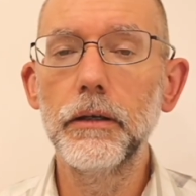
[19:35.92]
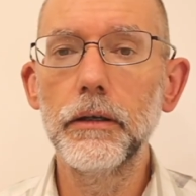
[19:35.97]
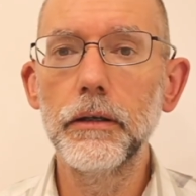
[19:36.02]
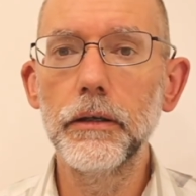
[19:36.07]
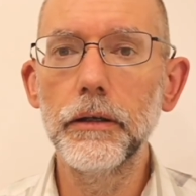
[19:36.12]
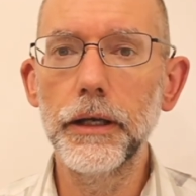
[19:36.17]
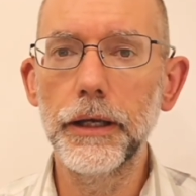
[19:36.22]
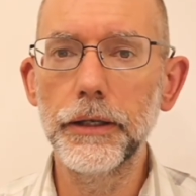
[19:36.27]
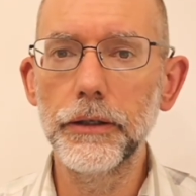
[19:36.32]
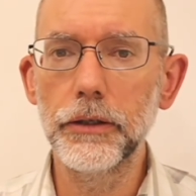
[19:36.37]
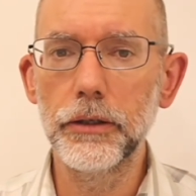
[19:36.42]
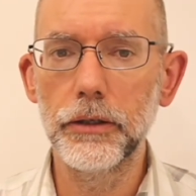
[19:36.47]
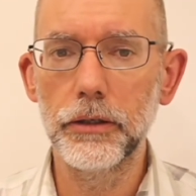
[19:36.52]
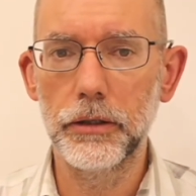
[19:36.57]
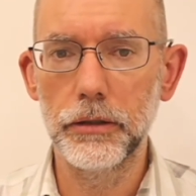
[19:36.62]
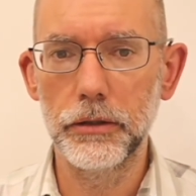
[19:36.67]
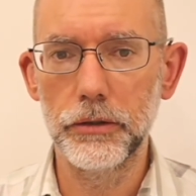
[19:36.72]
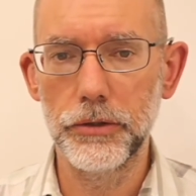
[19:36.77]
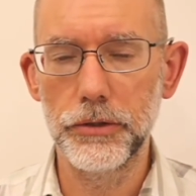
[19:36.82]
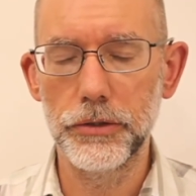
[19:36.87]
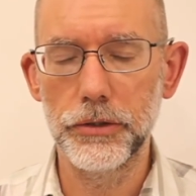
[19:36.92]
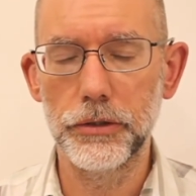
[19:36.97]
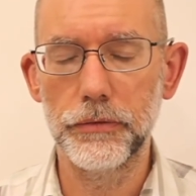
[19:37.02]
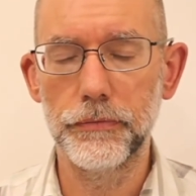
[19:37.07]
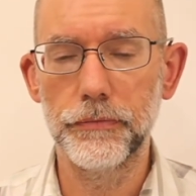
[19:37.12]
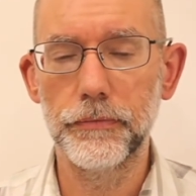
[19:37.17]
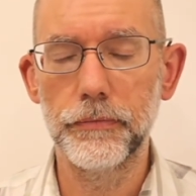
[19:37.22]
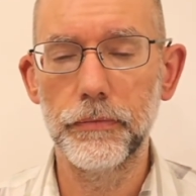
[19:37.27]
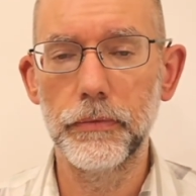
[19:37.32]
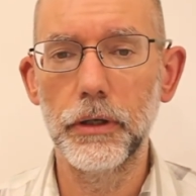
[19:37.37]
In conclusion,
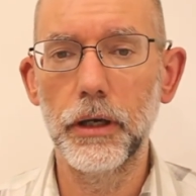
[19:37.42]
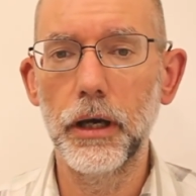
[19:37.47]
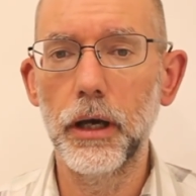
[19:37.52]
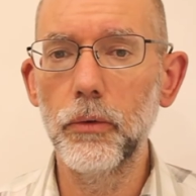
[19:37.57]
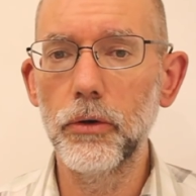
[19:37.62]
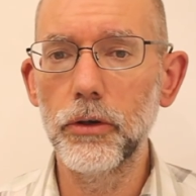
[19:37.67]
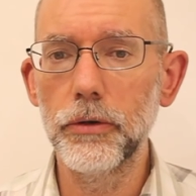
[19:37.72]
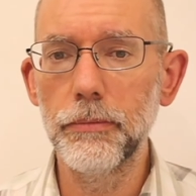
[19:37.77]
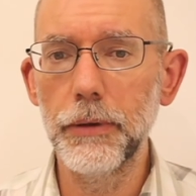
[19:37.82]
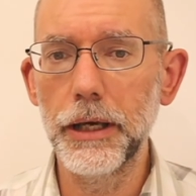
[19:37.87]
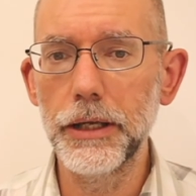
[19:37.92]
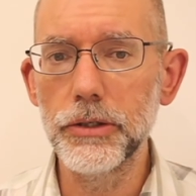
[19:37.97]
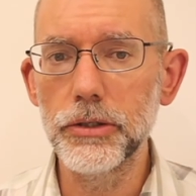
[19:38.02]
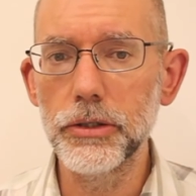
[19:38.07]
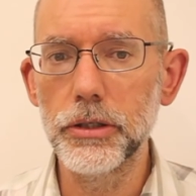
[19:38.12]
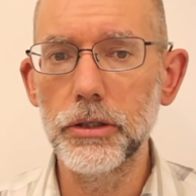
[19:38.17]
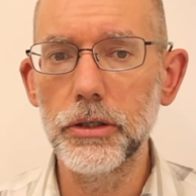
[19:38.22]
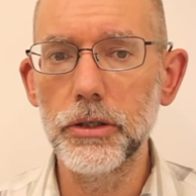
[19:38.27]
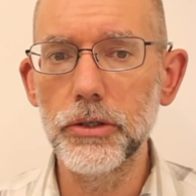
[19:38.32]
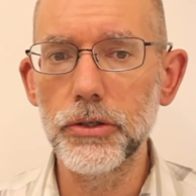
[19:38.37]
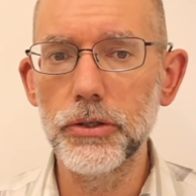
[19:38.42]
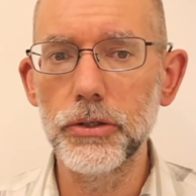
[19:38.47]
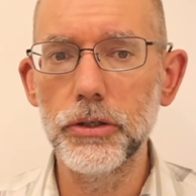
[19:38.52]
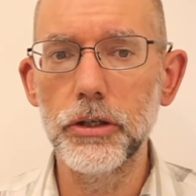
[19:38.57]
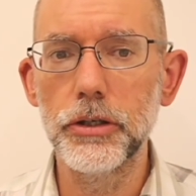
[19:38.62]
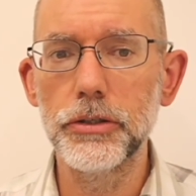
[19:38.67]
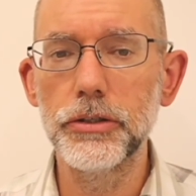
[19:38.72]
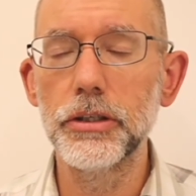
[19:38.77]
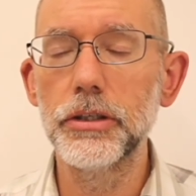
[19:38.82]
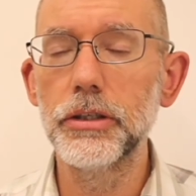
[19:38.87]
I would mention a
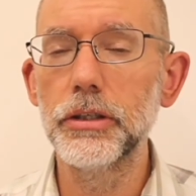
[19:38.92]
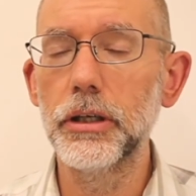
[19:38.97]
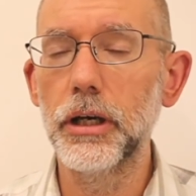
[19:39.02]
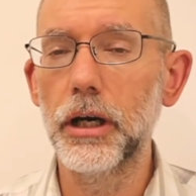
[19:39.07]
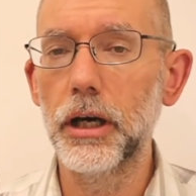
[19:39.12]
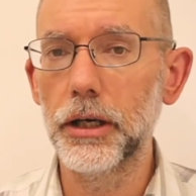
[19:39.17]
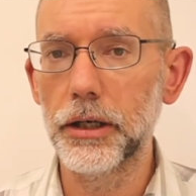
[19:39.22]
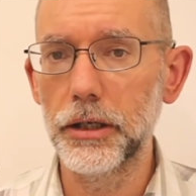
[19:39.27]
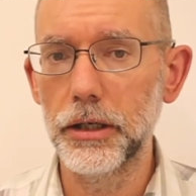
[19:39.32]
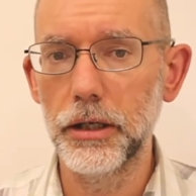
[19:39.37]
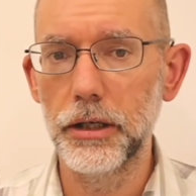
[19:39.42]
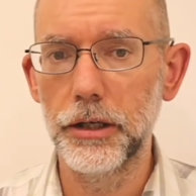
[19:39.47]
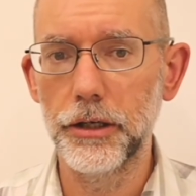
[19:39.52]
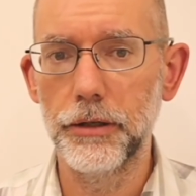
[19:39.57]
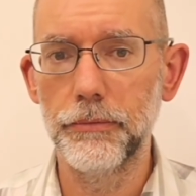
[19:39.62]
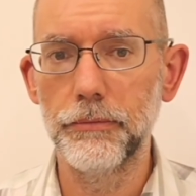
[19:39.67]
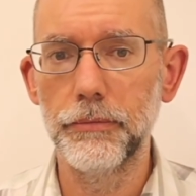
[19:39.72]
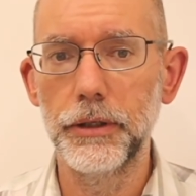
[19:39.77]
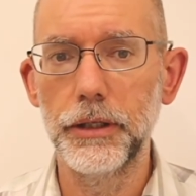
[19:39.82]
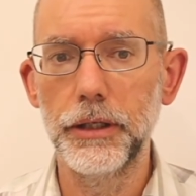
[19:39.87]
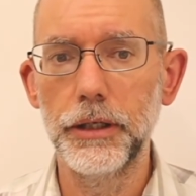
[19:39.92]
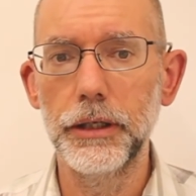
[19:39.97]
certain arcanum